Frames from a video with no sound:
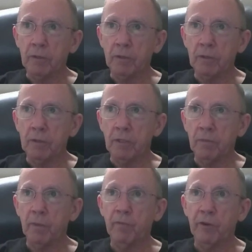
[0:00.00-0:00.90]
to do
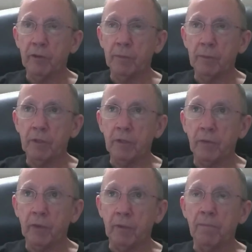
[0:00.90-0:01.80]
something very
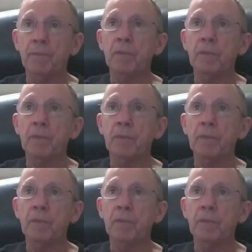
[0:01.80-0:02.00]
specific,